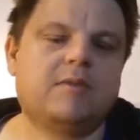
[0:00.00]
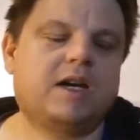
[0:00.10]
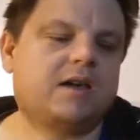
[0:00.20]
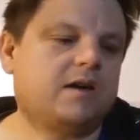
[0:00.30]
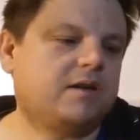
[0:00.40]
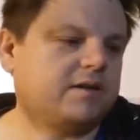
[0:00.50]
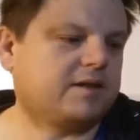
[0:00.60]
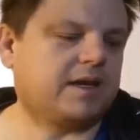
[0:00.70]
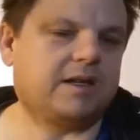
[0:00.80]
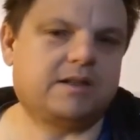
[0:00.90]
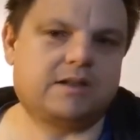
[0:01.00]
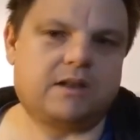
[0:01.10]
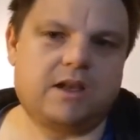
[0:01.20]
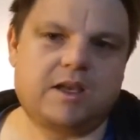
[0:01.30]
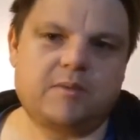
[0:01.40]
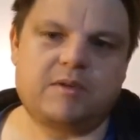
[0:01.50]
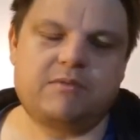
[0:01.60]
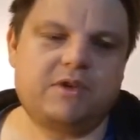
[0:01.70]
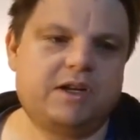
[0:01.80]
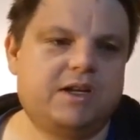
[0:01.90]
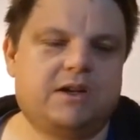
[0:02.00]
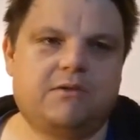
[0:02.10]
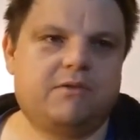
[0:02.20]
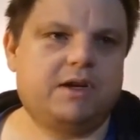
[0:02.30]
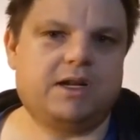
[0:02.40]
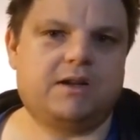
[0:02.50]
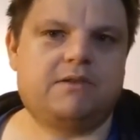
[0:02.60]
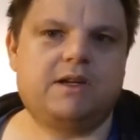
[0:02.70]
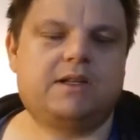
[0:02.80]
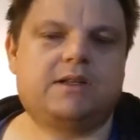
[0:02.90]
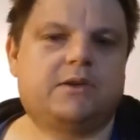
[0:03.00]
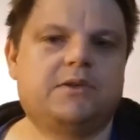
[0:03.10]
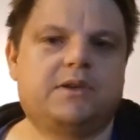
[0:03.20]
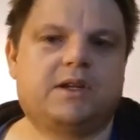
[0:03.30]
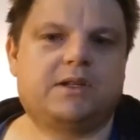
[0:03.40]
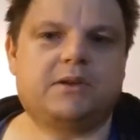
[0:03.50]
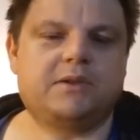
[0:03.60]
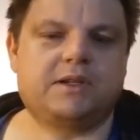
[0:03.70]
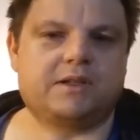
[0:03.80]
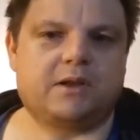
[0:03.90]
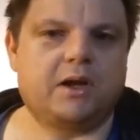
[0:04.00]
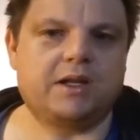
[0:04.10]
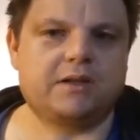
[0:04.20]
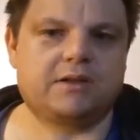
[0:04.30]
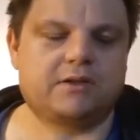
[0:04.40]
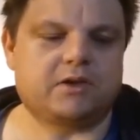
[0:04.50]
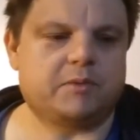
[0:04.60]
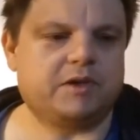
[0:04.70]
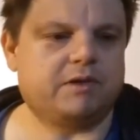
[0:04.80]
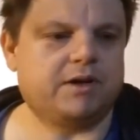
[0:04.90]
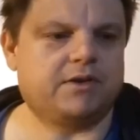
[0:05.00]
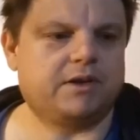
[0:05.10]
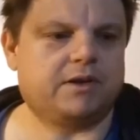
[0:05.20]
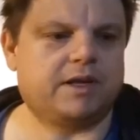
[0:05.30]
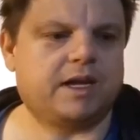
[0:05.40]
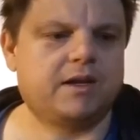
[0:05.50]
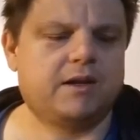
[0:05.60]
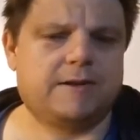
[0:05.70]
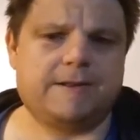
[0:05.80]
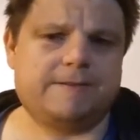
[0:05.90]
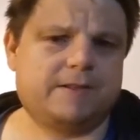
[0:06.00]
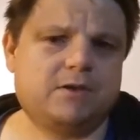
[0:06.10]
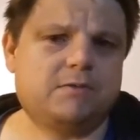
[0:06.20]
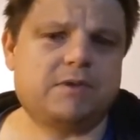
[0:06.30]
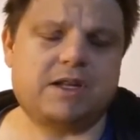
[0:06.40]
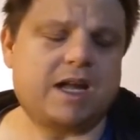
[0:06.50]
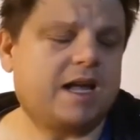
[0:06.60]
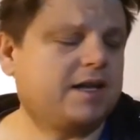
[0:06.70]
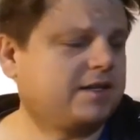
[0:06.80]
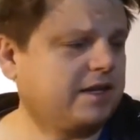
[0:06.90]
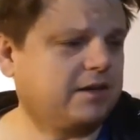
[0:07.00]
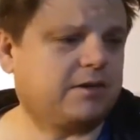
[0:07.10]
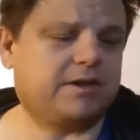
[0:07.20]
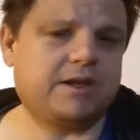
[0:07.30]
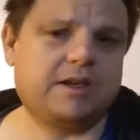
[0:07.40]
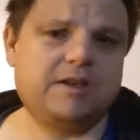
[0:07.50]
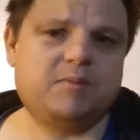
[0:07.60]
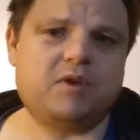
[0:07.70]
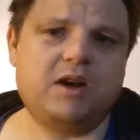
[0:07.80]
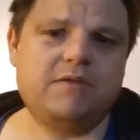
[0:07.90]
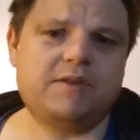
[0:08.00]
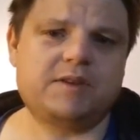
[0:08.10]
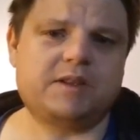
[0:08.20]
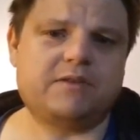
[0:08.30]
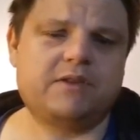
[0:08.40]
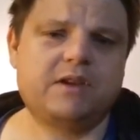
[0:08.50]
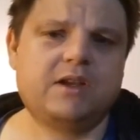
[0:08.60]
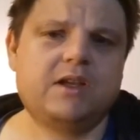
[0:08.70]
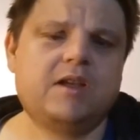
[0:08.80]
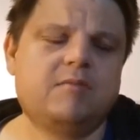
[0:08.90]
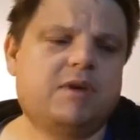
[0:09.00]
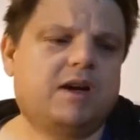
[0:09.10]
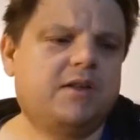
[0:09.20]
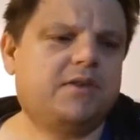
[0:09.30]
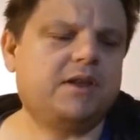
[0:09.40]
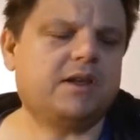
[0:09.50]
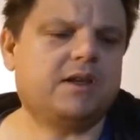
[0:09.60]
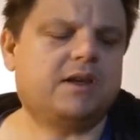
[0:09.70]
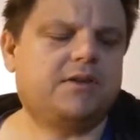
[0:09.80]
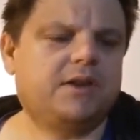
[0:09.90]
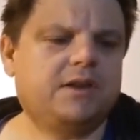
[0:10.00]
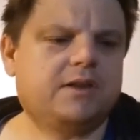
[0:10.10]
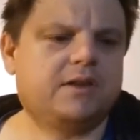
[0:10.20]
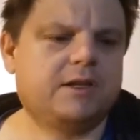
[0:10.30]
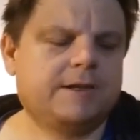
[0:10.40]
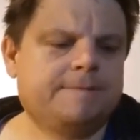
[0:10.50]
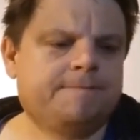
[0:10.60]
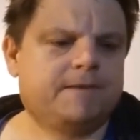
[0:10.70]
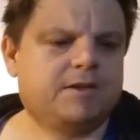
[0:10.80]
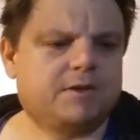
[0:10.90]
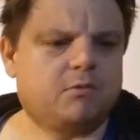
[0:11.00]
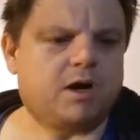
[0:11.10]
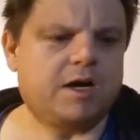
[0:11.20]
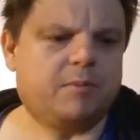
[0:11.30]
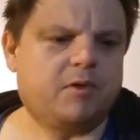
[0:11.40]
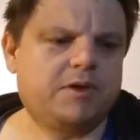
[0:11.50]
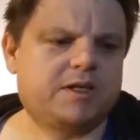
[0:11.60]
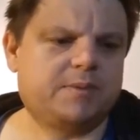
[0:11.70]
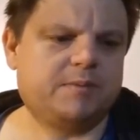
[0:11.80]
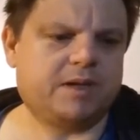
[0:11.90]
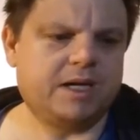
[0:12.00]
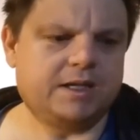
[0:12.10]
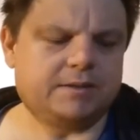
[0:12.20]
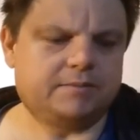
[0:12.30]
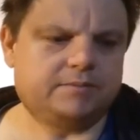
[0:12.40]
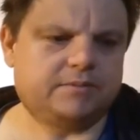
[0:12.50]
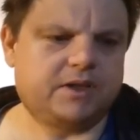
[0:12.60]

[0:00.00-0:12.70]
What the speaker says: But I can't say I dislike him. I'm really, really, I don't dislike Tommy or anything like that. I said it, I think he's brave and stuff. But I think there's a wider point to be made